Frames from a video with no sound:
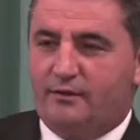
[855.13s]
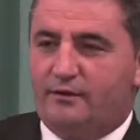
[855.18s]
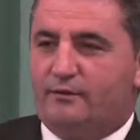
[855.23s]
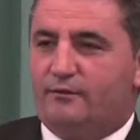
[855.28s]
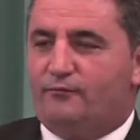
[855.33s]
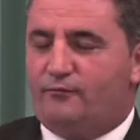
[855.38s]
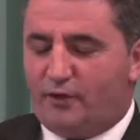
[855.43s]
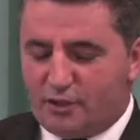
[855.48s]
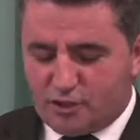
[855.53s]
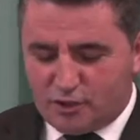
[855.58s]

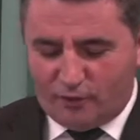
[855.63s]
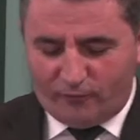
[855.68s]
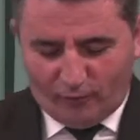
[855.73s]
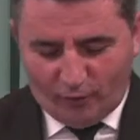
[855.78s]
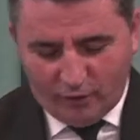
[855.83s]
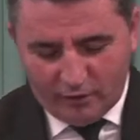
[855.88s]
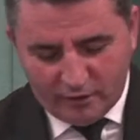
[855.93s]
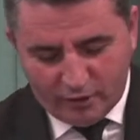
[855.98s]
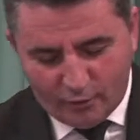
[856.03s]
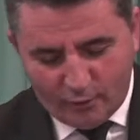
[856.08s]
First of
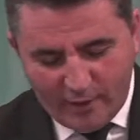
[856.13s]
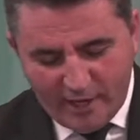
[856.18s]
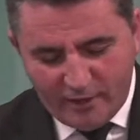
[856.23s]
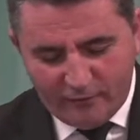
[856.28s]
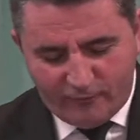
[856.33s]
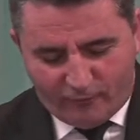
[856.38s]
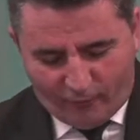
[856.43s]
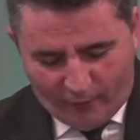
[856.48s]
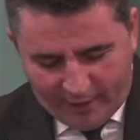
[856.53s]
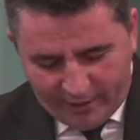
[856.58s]
all, real
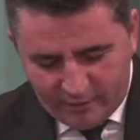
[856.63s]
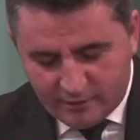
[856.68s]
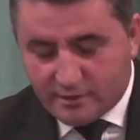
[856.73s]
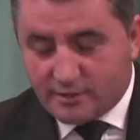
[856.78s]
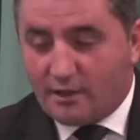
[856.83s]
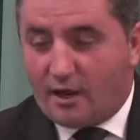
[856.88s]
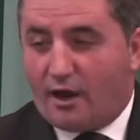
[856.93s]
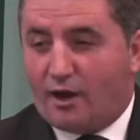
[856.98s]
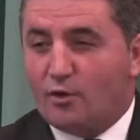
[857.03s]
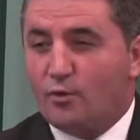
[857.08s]
friends
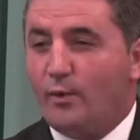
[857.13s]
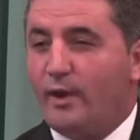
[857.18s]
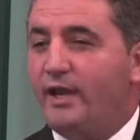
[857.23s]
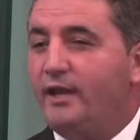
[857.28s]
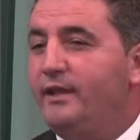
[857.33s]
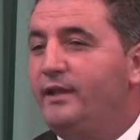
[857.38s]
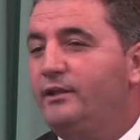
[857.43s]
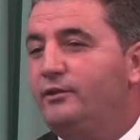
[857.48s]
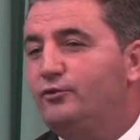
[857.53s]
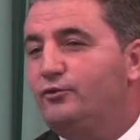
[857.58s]
are
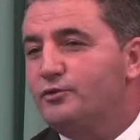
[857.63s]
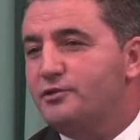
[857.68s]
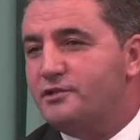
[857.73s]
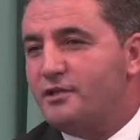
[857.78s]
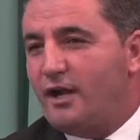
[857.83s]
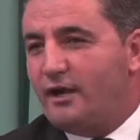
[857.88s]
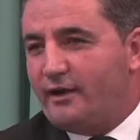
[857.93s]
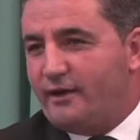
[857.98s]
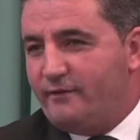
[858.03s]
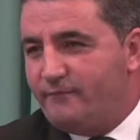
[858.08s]
willing to
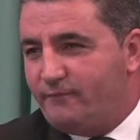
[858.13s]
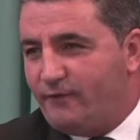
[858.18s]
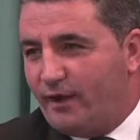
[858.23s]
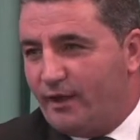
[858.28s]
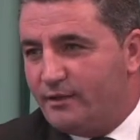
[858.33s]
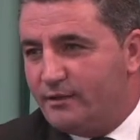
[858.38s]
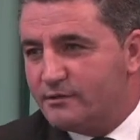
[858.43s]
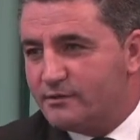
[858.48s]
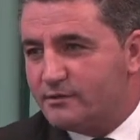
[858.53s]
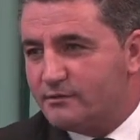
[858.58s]

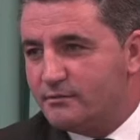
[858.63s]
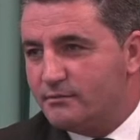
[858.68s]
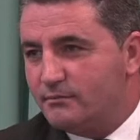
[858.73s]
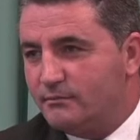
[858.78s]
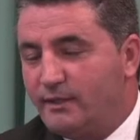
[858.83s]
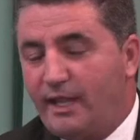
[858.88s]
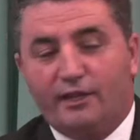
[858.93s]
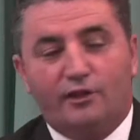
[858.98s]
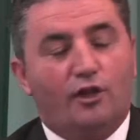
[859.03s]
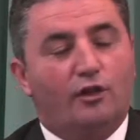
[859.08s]
sacrifice.
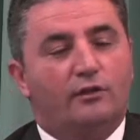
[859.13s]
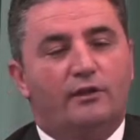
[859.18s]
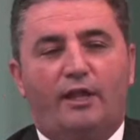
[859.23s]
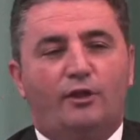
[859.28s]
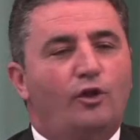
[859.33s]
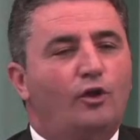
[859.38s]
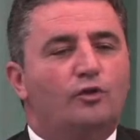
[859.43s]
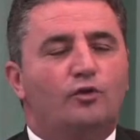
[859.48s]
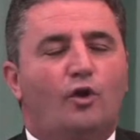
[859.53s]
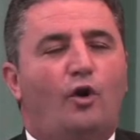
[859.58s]
They
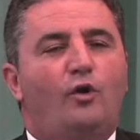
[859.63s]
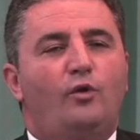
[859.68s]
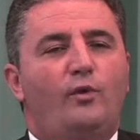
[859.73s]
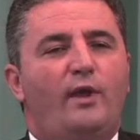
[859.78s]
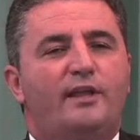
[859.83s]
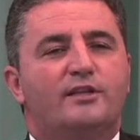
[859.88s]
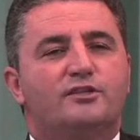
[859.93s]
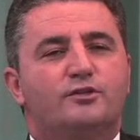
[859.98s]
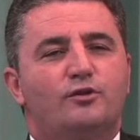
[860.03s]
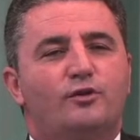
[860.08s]
don't
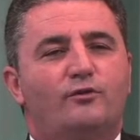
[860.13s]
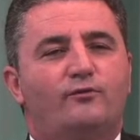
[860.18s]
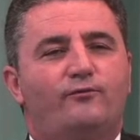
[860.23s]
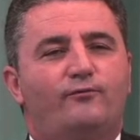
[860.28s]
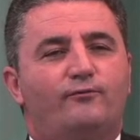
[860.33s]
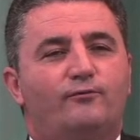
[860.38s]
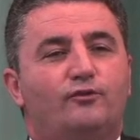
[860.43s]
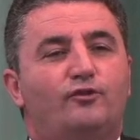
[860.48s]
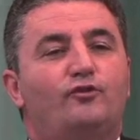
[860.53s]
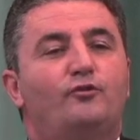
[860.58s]
always look
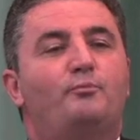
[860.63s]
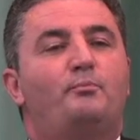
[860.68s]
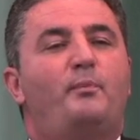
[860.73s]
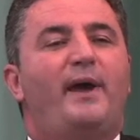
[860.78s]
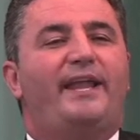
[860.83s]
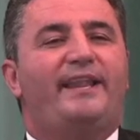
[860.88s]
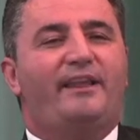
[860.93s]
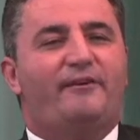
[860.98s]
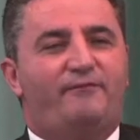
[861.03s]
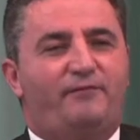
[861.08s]
to
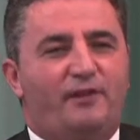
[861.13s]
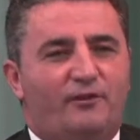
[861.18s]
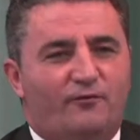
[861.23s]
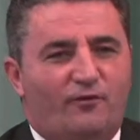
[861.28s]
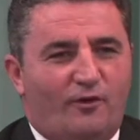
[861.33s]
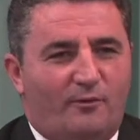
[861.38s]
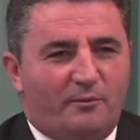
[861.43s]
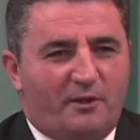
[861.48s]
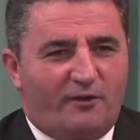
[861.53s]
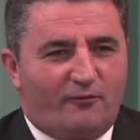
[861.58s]
benefit
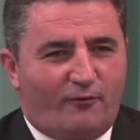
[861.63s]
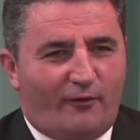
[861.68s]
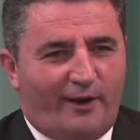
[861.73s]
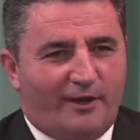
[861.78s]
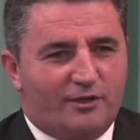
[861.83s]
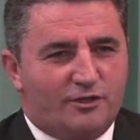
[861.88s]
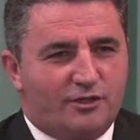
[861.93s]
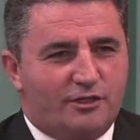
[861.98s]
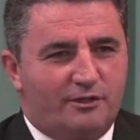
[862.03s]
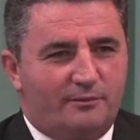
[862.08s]
from the
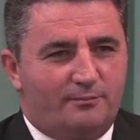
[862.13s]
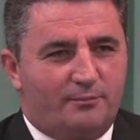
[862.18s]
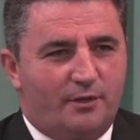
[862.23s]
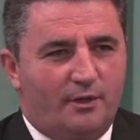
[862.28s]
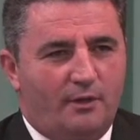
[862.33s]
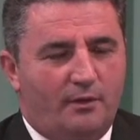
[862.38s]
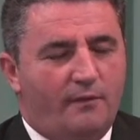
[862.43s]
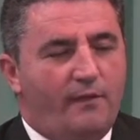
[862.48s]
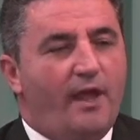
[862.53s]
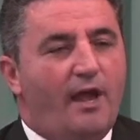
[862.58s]
friendship.
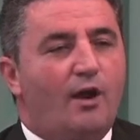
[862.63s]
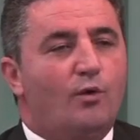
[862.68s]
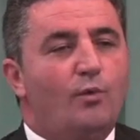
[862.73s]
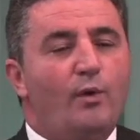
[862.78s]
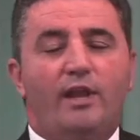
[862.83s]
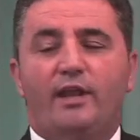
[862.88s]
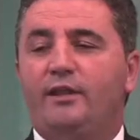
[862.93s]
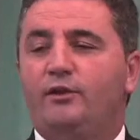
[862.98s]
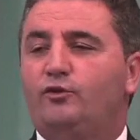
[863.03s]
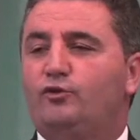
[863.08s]
They are
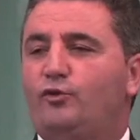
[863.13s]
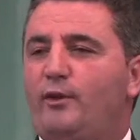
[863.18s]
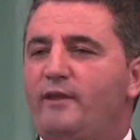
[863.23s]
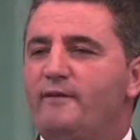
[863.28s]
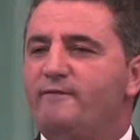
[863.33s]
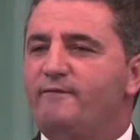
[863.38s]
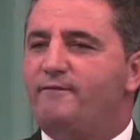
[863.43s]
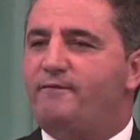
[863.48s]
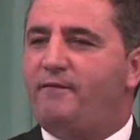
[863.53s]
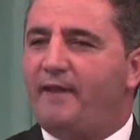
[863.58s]
willing to
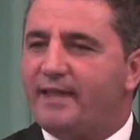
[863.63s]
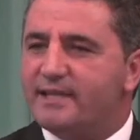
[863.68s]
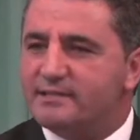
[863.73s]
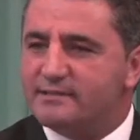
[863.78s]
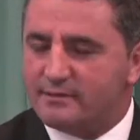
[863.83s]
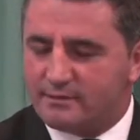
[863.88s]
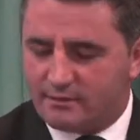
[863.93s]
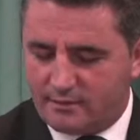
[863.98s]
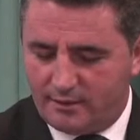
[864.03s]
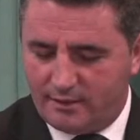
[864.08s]
invest
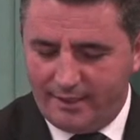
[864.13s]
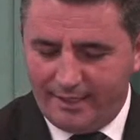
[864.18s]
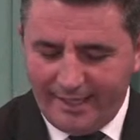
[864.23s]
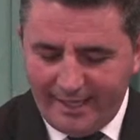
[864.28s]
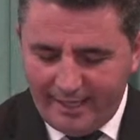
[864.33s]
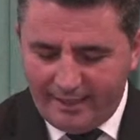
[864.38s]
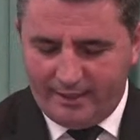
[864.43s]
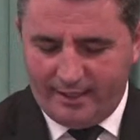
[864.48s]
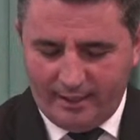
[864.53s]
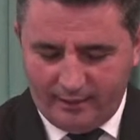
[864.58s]

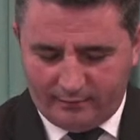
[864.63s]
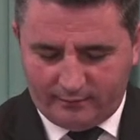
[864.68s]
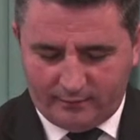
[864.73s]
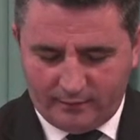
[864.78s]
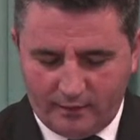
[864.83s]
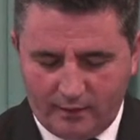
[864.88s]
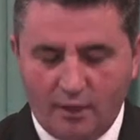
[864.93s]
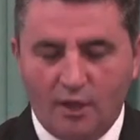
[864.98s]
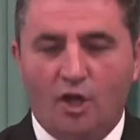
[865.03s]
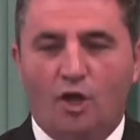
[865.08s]
in it
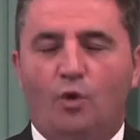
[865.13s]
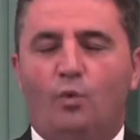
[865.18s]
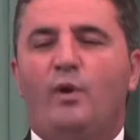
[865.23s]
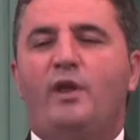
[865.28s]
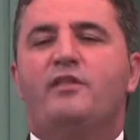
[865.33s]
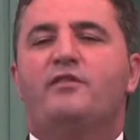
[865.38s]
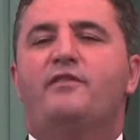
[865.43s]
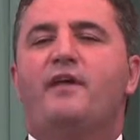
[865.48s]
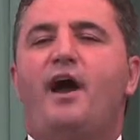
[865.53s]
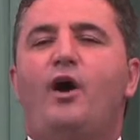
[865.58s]

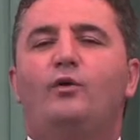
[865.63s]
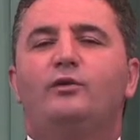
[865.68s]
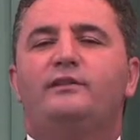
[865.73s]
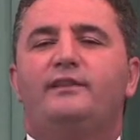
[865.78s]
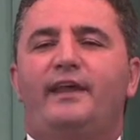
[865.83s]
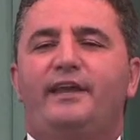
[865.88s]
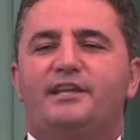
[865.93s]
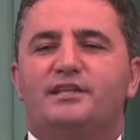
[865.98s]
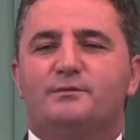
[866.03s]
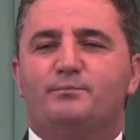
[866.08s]
without
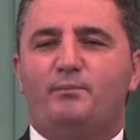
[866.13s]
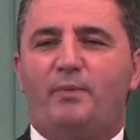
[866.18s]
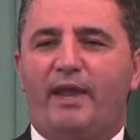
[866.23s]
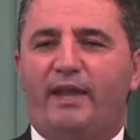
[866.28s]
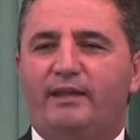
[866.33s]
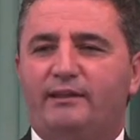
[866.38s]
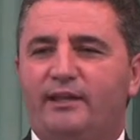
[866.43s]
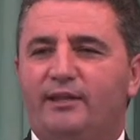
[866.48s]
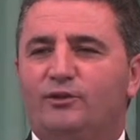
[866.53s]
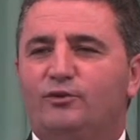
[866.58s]

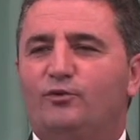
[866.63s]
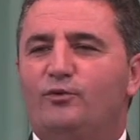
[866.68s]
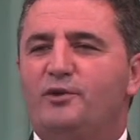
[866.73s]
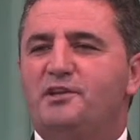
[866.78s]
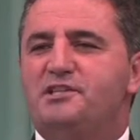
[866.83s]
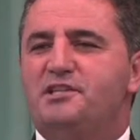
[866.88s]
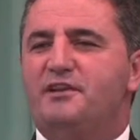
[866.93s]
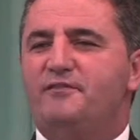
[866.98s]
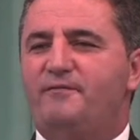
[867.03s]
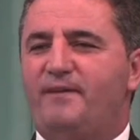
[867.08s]
expecting to
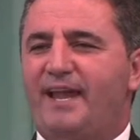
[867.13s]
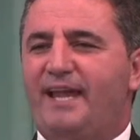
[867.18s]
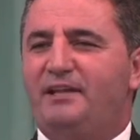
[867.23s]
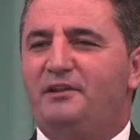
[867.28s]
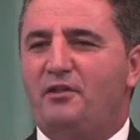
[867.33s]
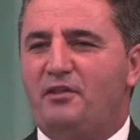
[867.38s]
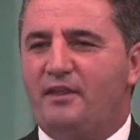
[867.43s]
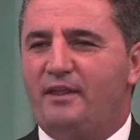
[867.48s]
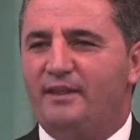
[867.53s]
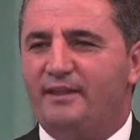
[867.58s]
receive
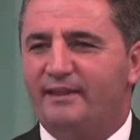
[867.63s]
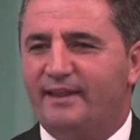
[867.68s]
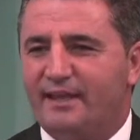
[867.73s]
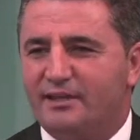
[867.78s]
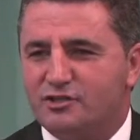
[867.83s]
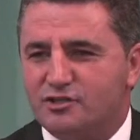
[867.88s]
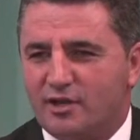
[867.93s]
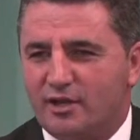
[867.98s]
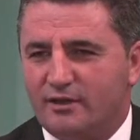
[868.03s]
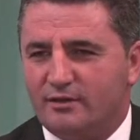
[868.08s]
anything in
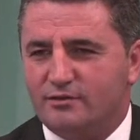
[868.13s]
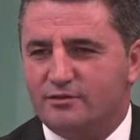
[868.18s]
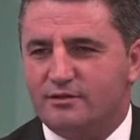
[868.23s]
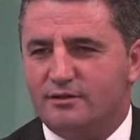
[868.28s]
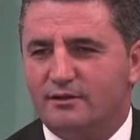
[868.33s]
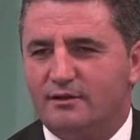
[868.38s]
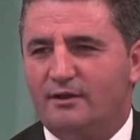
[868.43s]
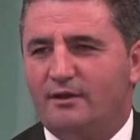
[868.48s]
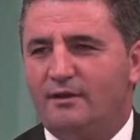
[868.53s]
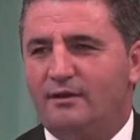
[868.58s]
exchange.
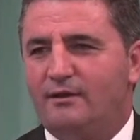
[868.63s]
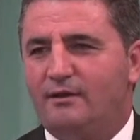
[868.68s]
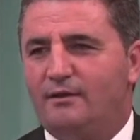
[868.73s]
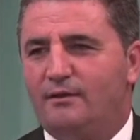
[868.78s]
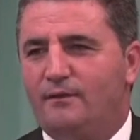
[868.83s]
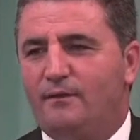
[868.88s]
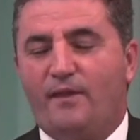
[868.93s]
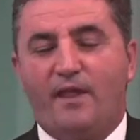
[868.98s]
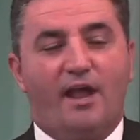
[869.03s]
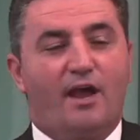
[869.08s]

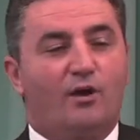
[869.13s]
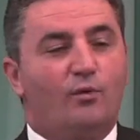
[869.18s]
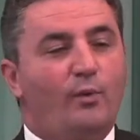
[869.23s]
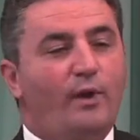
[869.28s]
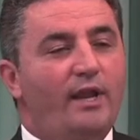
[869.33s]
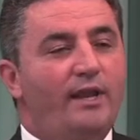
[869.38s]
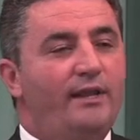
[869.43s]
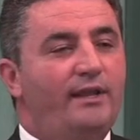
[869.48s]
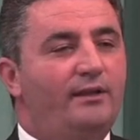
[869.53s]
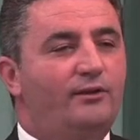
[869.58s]
They are
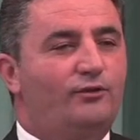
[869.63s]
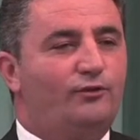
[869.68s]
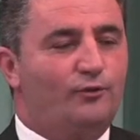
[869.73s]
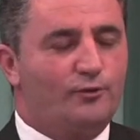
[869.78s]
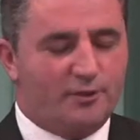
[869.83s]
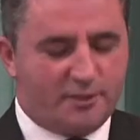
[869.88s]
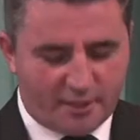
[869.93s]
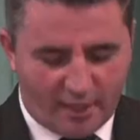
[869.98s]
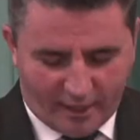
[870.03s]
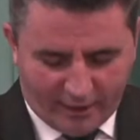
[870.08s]
willing to
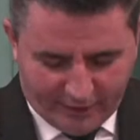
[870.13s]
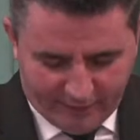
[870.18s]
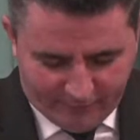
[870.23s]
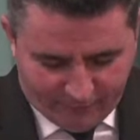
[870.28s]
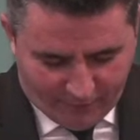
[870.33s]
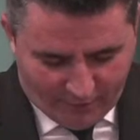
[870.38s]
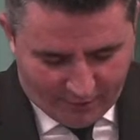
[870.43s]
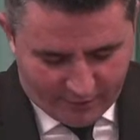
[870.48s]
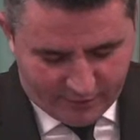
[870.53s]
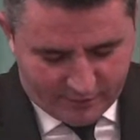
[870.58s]

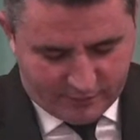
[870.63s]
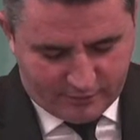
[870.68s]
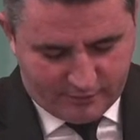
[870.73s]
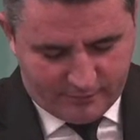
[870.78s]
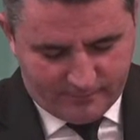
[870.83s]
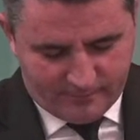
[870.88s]
sacrifice.